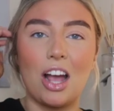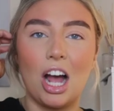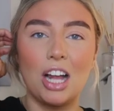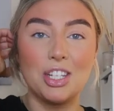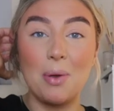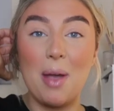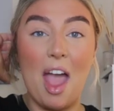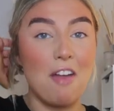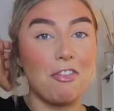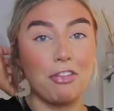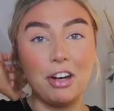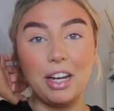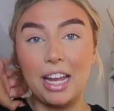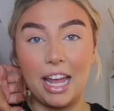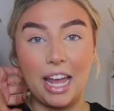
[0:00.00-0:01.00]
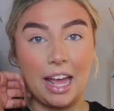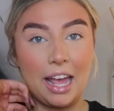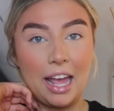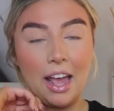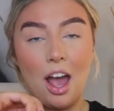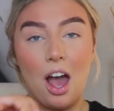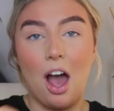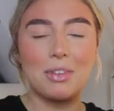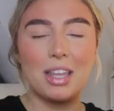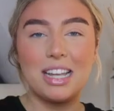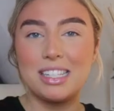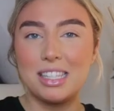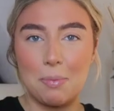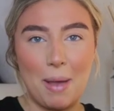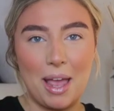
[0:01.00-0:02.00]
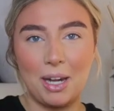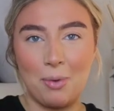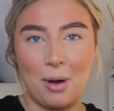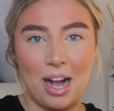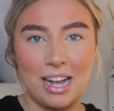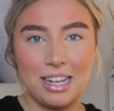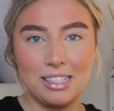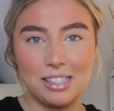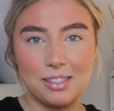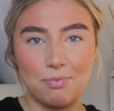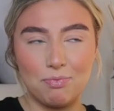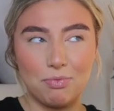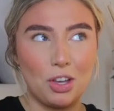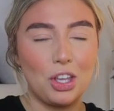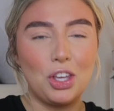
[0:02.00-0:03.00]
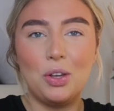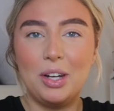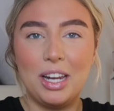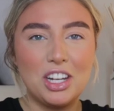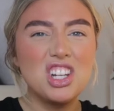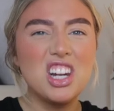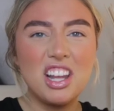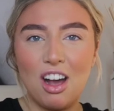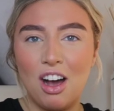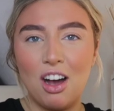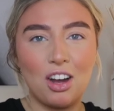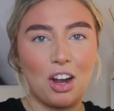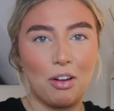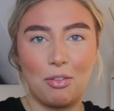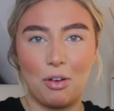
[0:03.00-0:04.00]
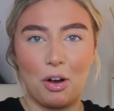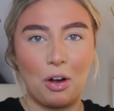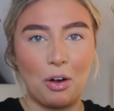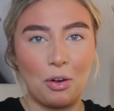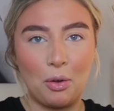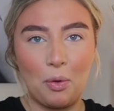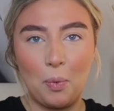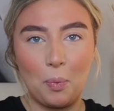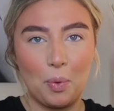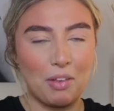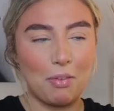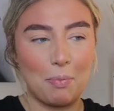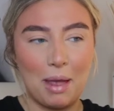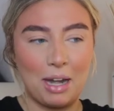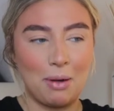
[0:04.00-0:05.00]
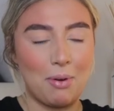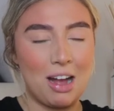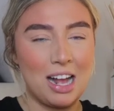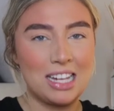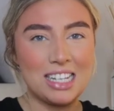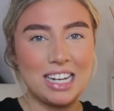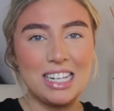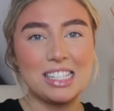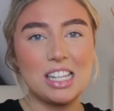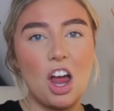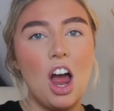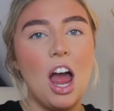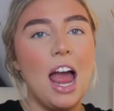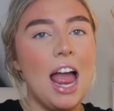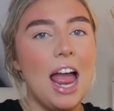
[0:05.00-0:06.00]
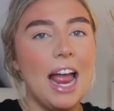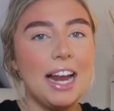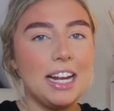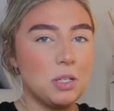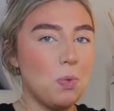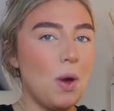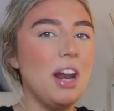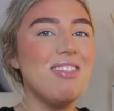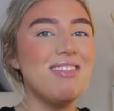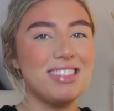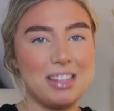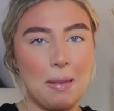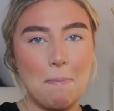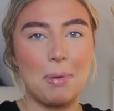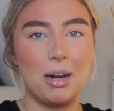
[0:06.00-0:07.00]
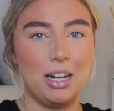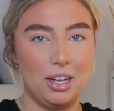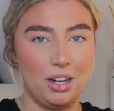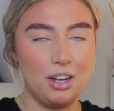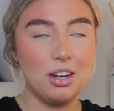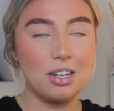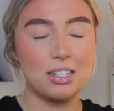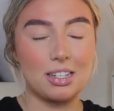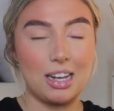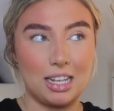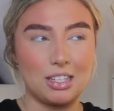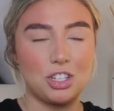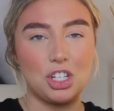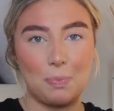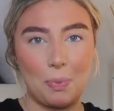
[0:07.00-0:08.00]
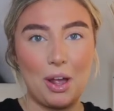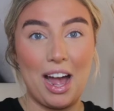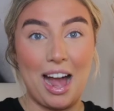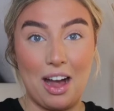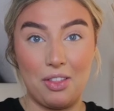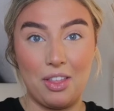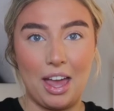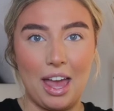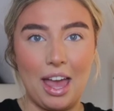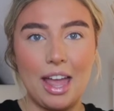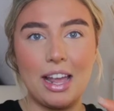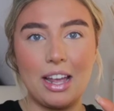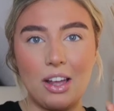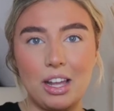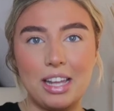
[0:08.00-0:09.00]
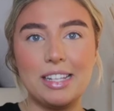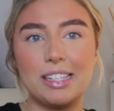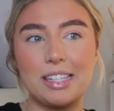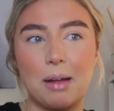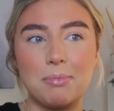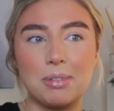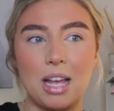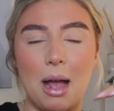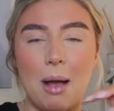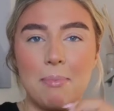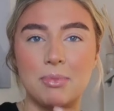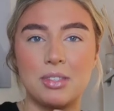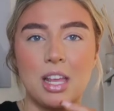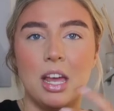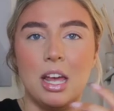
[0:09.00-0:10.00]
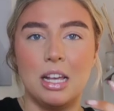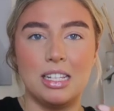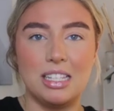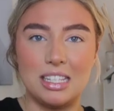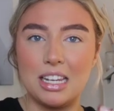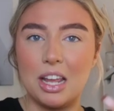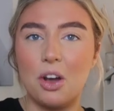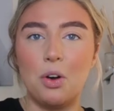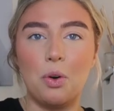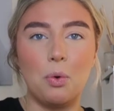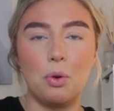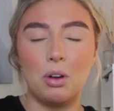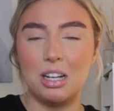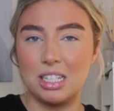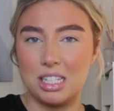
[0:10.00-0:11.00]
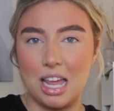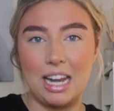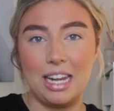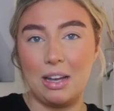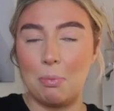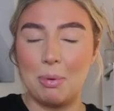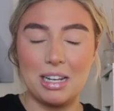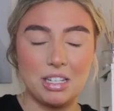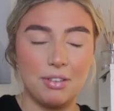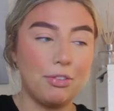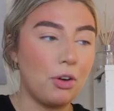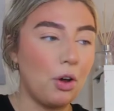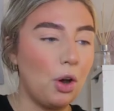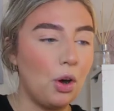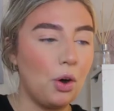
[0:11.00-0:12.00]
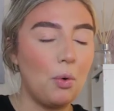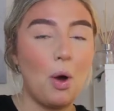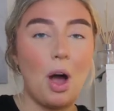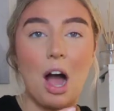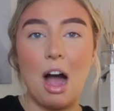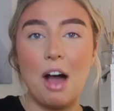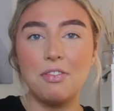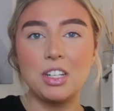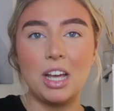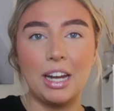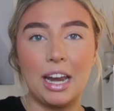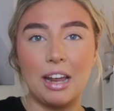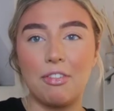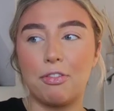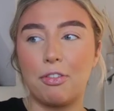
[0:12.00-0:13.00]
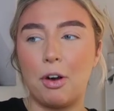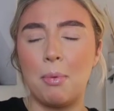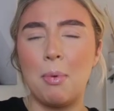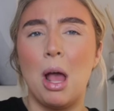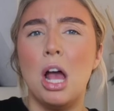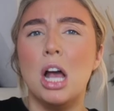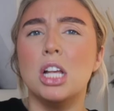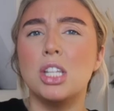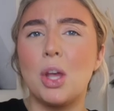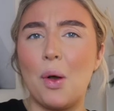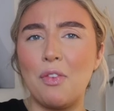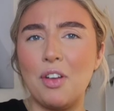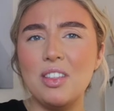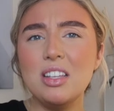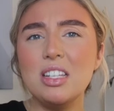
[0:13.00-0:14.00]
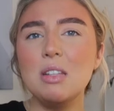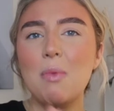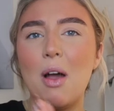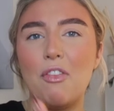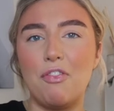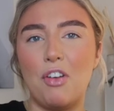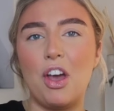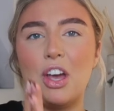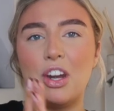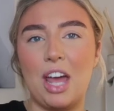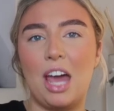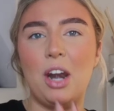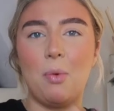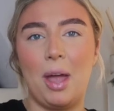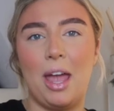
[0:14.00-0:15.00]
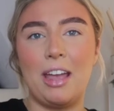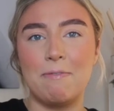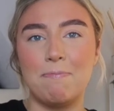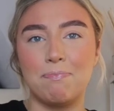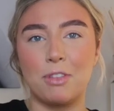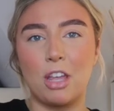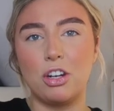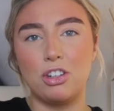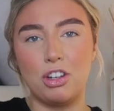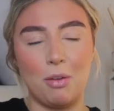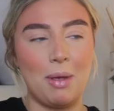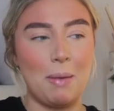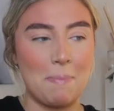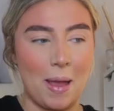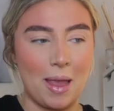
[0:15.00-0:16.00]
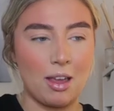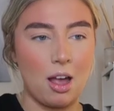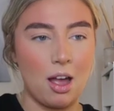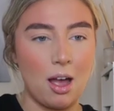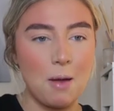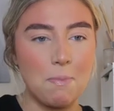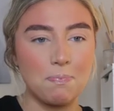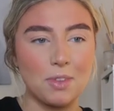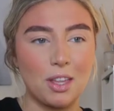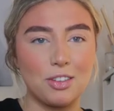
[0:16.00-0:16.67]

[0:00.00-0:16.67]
I do it every year. It's the Pennywise. You literally can't go wrong with a Pennywise, and it's one of the simpler looks, let's just put it out there. It is sometimes still a little bit difficult. I've done it from, so I think this is my 3rd Halloween doing makeup.